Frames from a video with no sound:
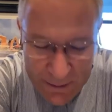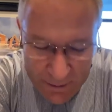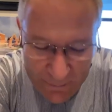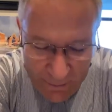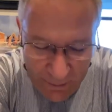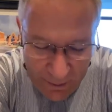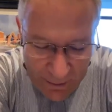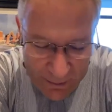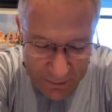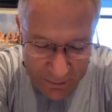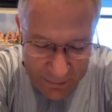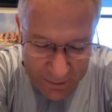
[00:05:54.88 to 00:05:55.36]

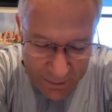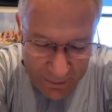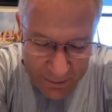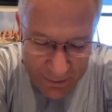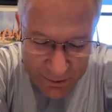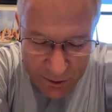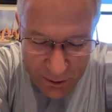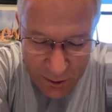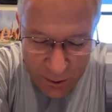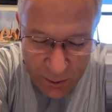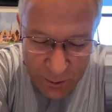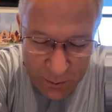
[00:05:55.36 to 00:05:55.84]
Father,
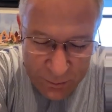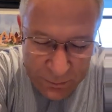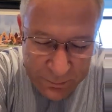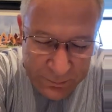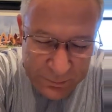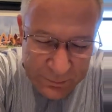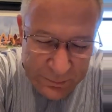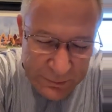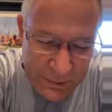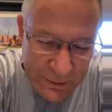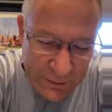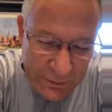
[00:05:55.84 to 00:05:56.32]
thank you
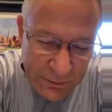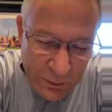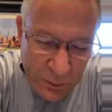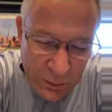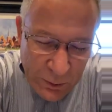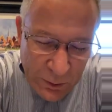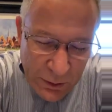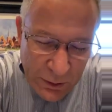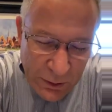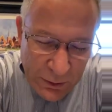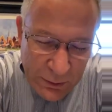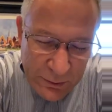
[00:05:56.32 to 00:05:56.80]

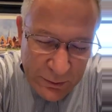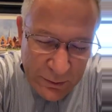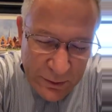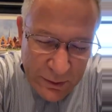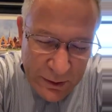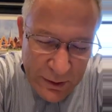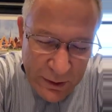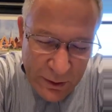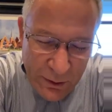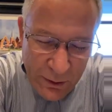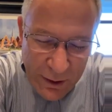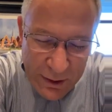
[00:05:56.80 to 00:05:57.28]
for
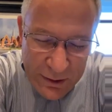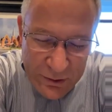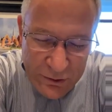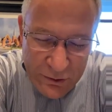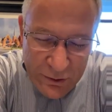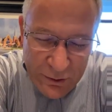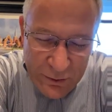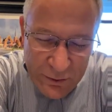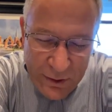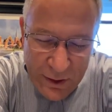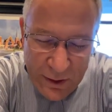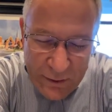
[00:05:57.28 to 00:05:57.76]
the grace
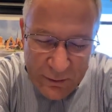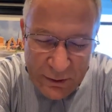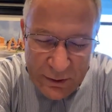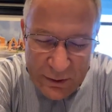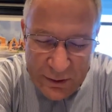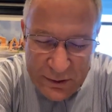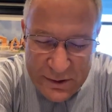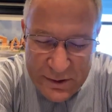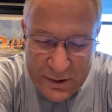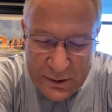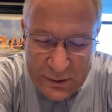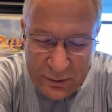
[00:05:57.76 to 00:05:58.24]
you've
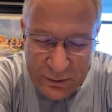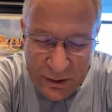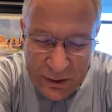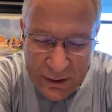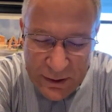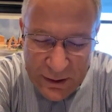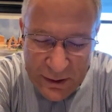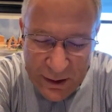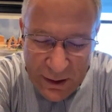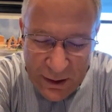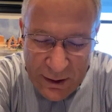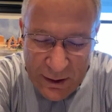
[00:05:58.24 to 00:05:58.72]
given to
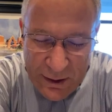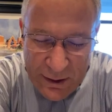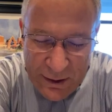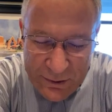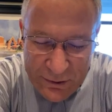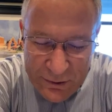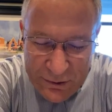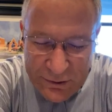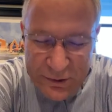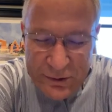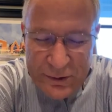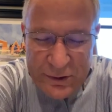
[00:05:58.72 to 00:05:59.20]
lead
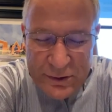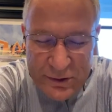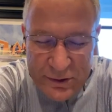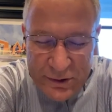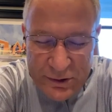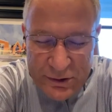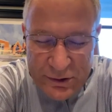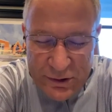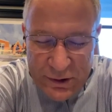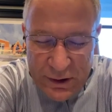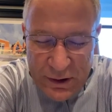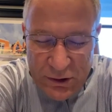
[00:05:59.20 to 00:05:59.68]
us to
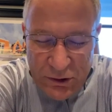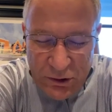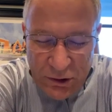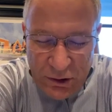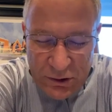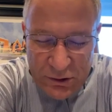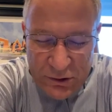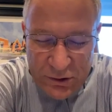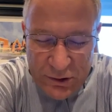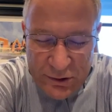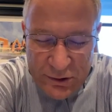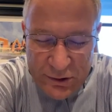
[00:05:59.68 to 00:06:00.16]
see
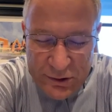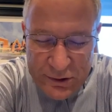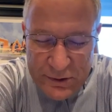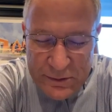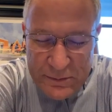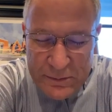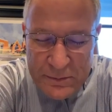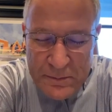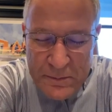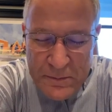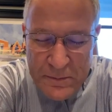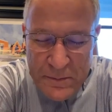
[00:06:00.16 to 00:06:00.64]
Jesus.